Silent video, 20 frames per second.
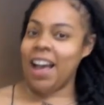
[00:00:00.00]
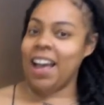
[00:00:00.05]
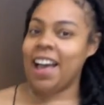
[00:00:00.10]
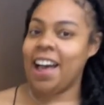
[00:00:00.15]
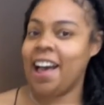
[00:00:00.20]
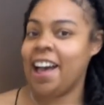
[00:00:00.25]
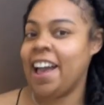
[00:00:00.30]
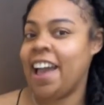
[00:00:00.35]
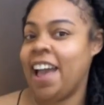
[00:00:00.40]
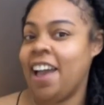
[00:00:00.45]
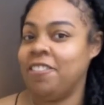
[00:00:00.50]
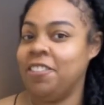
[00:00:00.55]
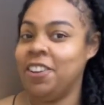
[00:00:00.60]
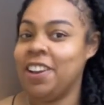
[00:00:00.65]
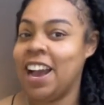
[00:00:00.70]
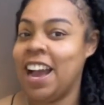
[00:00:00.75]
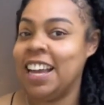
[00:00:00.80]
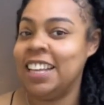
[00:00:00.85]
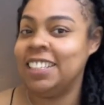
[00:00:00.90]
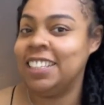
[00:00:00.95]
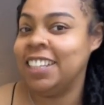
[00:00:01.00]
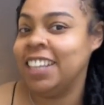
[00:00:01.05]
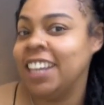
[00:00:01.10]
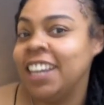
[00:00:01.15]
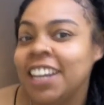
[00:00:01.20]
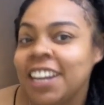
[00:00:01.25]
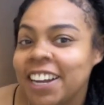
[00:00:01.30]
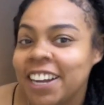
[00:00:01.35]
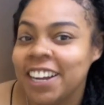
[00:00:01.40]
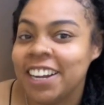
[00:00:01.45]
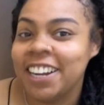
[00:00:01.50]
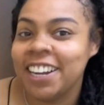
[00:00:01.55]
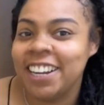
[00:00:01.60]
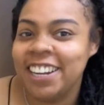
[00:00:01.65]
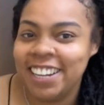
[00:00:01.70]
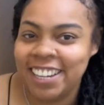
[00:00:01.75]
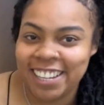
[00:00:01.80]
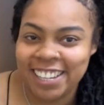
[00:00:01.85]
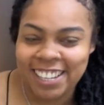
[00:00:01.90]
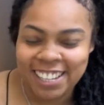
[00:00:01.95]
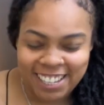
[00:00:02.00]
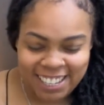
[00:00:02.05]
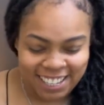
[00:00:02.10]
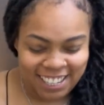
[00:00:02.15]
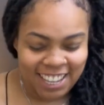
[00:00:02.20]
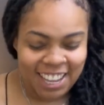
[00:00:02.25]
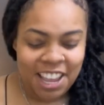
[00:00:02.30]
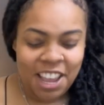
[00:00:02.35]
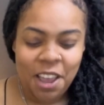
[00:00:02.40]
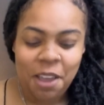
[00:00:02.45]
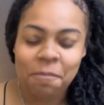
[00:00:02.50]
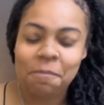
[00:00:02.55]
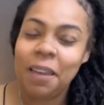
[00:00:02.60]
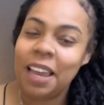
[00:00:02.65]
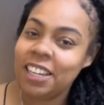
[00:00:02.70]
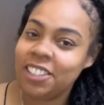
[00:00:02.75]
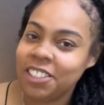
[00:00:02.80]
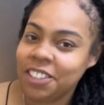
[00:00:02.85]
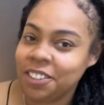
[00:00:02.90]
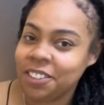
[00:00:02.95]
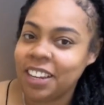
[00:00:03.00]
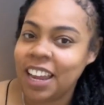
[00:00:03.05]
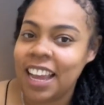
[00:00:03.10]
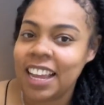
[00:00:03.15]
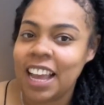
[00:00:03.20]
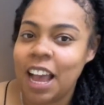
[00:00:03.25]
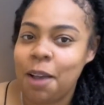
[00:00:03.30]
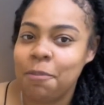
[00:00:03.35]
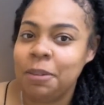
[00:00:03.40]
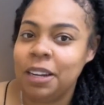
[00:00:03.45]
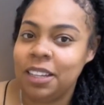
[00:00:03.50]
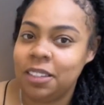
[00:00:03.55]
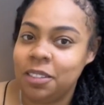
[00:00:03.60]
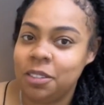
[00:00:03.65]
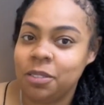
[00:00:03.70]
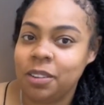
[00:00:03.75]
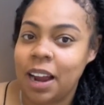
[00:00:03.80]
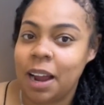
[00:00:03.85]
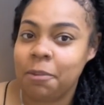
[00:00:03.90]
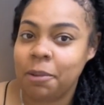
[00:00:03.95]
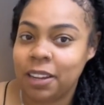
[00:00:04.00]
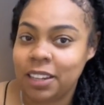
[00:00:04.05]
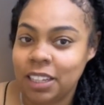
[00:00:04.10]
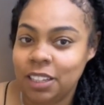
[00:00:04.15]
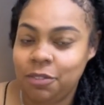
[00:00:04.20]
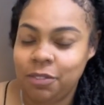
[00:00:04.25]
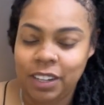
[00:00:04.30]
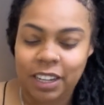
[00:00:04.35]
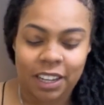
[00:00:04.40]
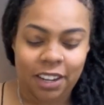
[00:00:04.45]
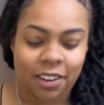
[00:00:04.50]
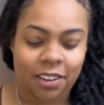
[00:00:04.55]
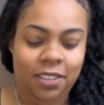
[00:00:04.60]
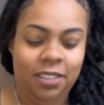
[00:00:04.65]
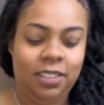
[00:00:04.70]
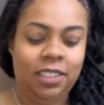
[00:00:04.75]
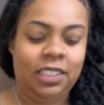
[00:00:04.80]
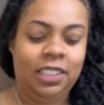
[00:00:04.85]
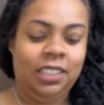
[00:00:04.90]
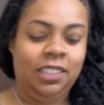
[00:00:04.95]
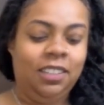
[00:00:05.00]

I have you guys here, make sure you like, comment, and subscribe on these videos.